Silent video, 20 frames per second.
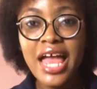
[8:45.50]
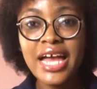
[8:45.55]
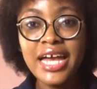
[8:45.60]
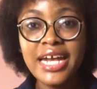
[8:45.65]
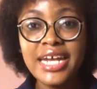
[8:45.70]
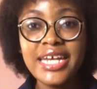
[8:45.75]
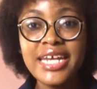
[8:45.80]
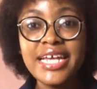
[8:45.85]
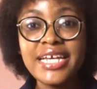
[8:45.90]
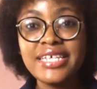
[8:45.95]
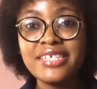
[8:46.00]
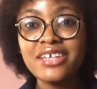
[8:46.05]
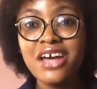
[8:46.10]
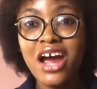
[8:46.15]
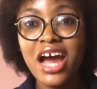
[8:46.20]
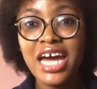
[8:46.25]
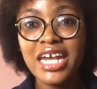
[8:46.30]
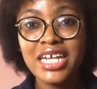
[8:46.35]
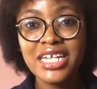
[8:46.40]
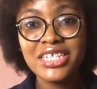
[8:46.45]
these
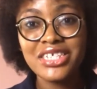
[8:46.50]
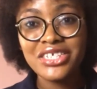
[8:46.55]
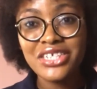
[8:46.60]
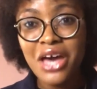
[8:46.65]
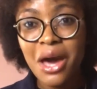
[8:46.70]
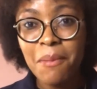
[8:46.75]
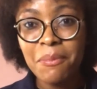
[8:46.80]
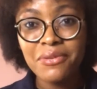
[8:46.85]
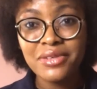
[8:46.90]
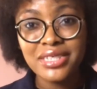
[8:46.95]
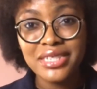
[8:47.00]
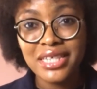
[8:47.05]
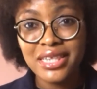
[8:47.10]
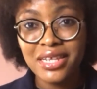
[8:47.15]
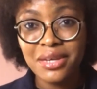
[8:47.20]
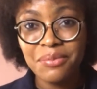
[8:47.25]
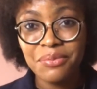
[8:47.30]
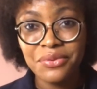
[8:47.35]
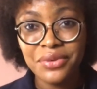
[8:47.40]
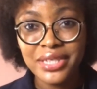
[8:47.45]
are the top
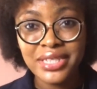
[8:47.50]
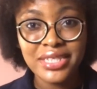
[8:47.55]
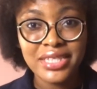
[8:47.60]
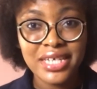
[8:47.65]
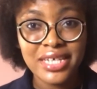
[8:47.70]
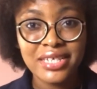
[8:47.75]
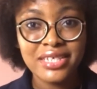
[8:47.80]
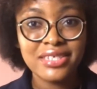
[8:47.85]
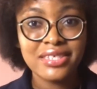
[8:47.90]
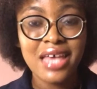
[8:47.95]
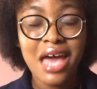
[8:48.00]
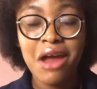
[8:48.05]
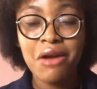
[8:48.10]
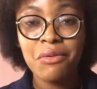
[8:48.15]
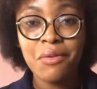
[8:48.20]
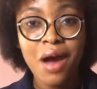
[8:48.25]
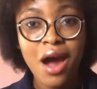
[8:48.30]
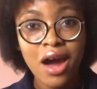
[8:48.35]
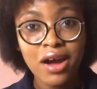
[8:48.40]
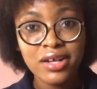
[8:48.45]
celebrities that
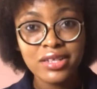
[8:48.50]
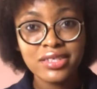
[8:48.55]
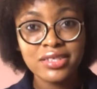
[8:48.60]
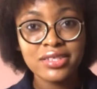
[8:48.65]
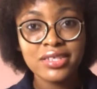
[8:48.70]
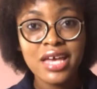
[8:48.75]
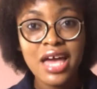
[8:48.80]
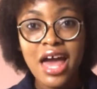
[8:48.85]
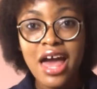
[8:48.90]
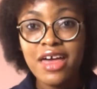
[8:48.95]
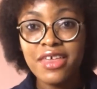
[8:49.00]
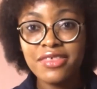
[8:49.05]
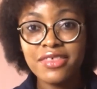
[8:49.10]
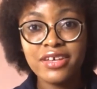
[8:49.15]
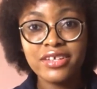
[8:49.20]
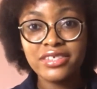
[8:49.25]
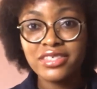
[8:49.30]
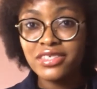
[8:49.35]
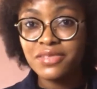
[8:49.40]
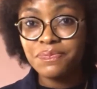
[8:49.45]
rocked
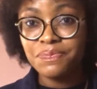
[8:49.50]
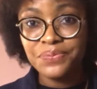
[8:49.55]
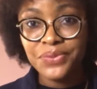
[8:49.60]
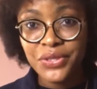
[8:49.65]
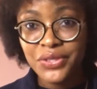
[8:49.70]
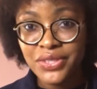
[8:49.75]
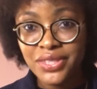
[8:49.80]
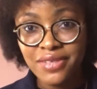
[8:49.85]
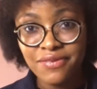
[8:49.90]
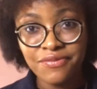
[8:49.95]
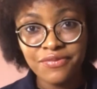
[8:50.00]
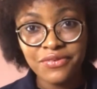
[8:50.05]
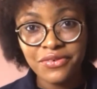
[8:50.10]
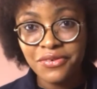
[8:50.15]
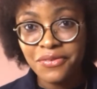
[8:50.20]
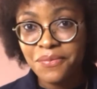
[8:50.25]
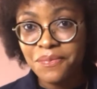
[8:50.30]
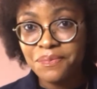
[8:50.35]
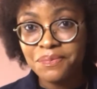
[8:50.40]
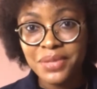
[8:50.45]
this beautiful,
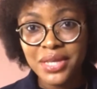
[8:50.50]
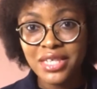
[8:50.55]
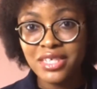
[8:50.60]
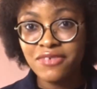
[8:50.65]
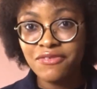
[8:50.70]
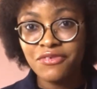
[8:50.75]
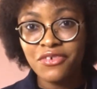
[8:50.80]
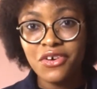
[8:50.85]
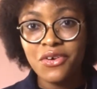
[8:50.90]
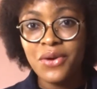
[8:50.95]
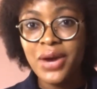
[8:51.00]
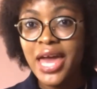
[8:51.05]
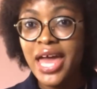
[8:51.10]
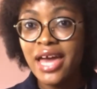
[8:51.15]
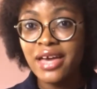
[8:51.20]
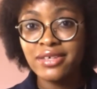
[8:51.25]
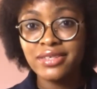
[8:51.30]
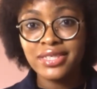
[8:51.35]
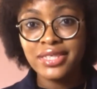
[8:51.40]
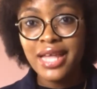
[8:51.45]
beautiful
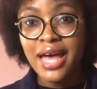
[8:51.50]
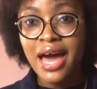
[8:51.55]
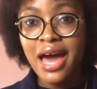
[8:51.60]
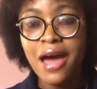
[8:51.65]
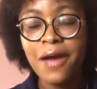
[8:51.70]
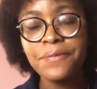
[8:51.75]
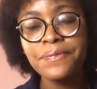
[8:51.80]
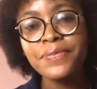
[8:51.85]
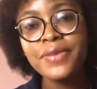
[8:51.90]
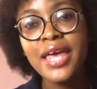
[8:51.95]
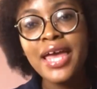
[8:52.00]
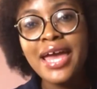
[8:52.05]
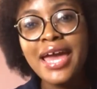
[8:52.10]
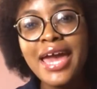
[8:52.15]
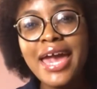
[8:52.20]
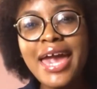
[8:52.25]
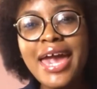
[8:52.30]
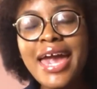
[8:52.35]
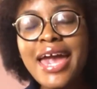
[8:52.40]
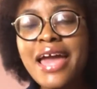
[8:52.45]
hairstyle.
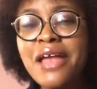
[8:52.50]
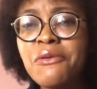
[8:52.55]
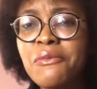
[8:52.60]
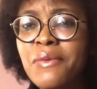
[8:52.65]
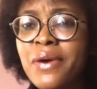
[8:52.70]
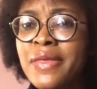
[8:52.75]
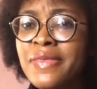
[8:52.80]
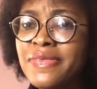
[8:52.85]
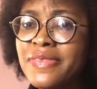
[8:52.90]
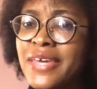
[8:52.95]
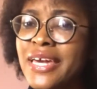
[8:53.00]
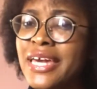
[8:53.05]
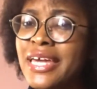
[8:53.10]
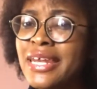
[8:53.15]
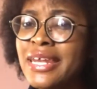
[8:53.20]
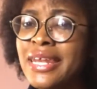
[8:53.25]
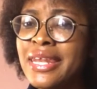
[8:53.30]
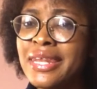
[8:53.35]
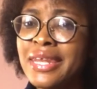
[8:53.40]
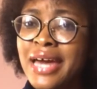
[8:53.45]
And one
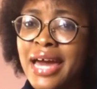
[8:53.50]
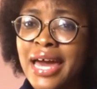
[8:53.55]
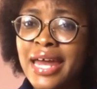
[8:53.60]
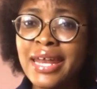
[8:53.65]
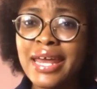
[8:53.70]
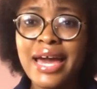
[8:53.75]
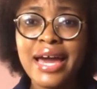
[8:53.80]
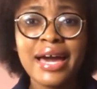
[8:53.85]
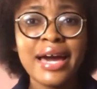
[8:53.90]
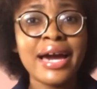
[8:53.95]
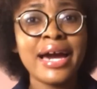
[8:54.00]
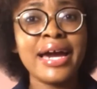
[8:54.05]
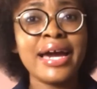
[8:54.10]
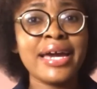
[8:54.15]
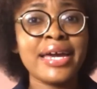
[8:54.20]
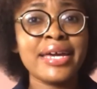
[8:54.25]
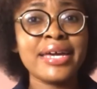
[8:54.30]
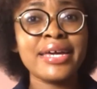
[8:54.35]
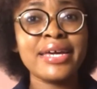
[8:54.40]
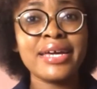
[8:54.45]
thing that
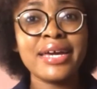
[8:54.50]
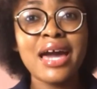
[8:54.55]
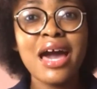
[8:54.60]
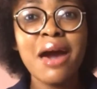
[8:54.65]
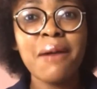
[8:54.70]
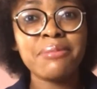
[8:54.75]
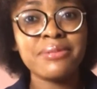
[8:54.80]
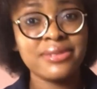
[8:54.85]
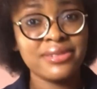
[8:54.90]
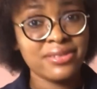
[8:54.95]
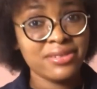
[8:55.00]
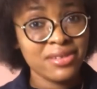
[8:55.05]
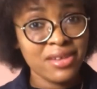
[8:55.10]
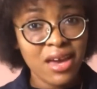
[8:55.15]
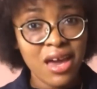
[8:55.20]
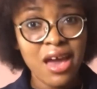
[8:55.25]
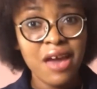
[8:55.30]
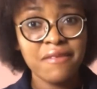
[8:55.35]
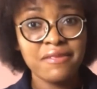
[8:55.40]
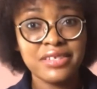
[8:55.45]
I
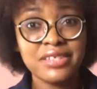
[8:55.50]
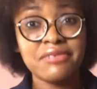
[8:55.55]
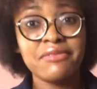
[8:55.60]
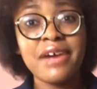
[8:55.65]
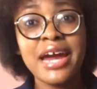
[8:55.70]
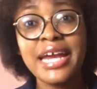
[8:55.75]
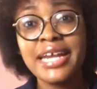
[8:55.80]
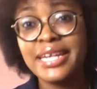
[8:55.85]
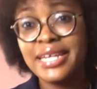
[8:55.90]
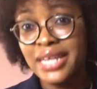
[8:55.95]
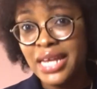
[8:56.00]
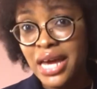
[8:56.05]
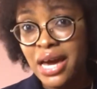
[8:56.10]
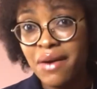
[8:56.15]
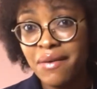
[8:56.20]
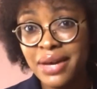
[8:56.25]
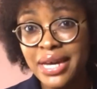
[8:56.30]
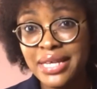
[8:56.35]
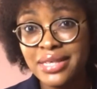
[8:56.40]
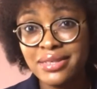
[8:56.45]
observed right
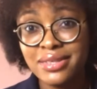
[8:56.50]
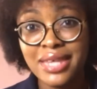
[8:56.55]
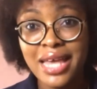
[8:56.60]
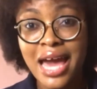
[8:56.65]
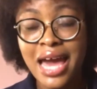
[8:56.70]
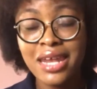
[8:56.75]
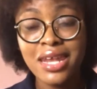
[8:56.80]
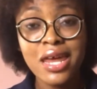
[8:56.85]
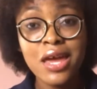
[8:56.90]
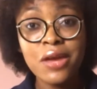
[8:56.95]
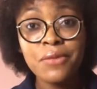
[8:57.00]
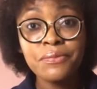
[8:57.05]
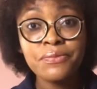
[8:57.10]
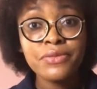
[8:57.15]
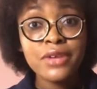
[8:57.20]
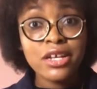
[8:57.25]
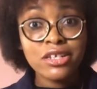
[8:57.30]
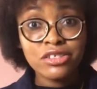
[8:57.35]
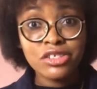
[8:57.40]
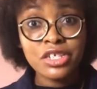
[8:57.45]
now is that
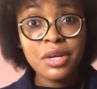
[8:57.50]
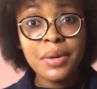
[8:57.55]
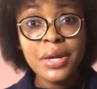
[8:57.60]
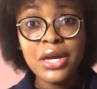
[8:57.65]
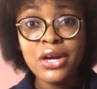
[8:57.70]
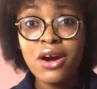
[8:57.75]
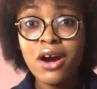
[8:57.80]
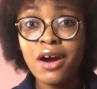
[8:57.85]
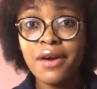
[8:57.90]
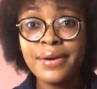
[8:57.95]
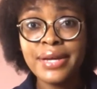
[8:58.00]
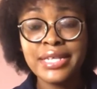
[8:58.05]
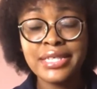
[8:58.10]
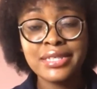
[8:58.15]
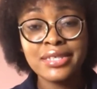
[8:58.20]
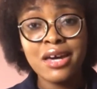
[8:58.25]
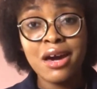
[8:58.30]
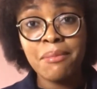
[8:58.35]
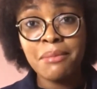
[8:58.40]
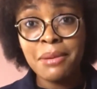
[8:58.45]
Jericho is
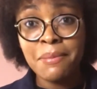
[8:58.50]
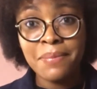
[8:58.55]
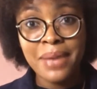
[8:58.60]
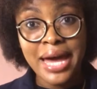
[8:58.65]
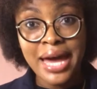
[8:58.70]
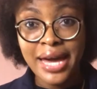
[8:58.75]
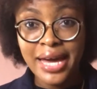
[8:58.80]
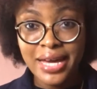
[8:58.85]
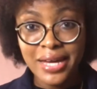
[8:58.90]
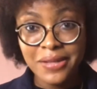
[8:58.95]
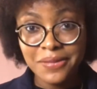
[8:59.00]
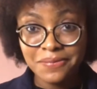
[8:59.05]
coming back.